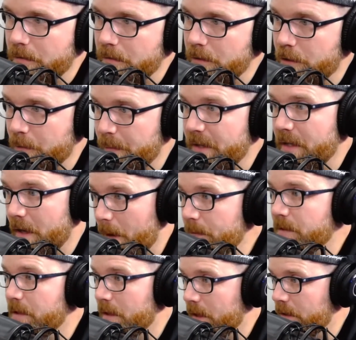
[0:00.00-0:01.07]
it should be the
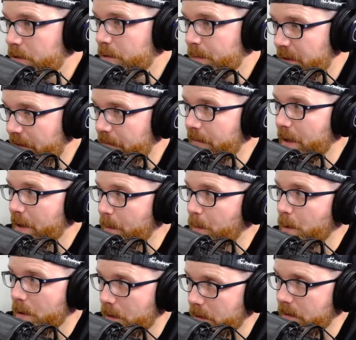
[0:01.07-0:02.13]
opposite of that. It should be a very
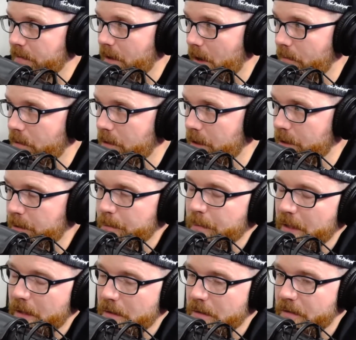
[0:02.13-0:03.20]
productive conversation
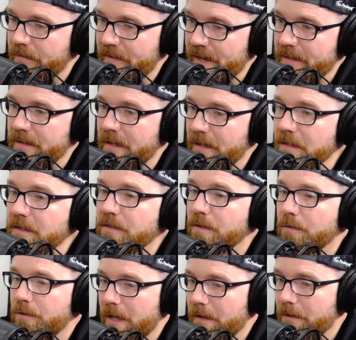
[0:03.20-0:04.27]
because the fact that it is
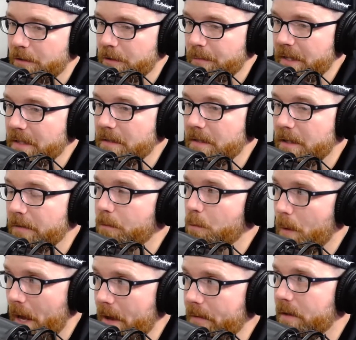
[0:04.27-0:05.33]
so challenging means that if
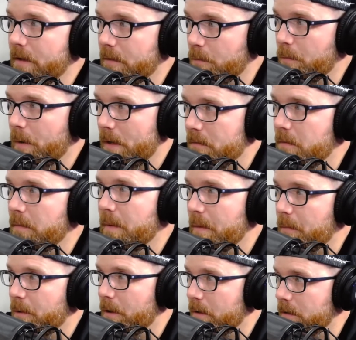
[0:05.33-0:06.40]
you have it, it will probably be
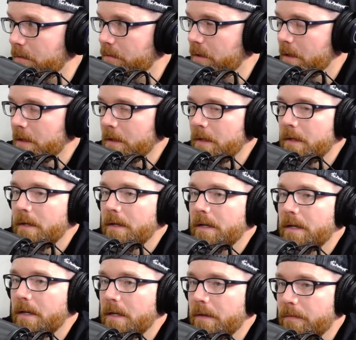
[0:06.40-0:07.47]
productive
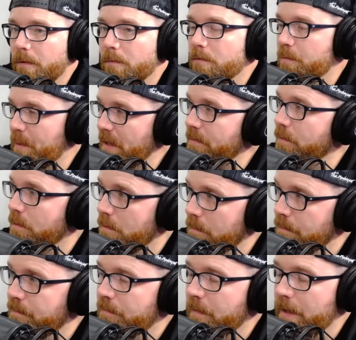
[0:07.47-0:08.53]
if you're respectful,
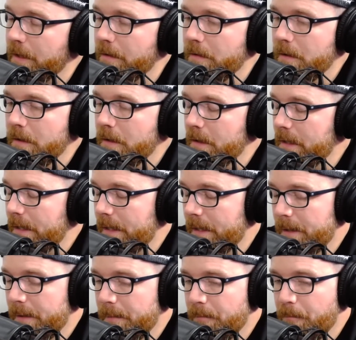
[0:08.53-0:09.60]

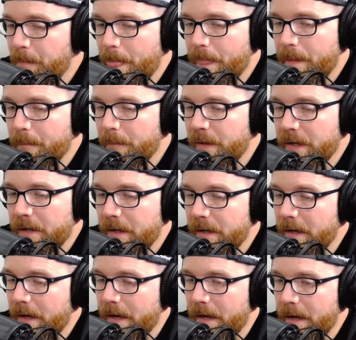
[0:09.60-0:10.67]
But
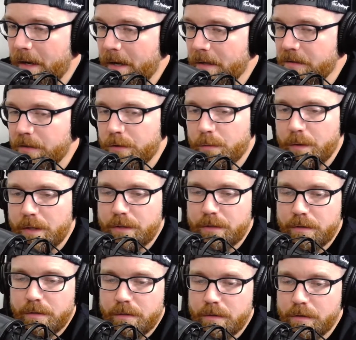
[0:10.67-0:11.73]
I had a
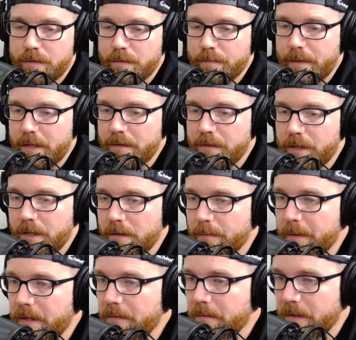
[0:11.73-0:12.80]
situation just through my
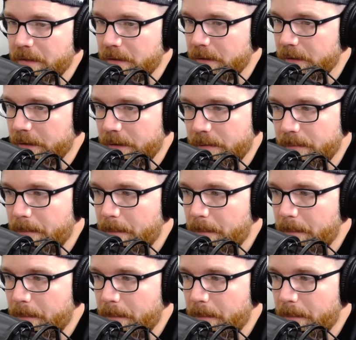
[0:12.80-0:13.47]
JOB recently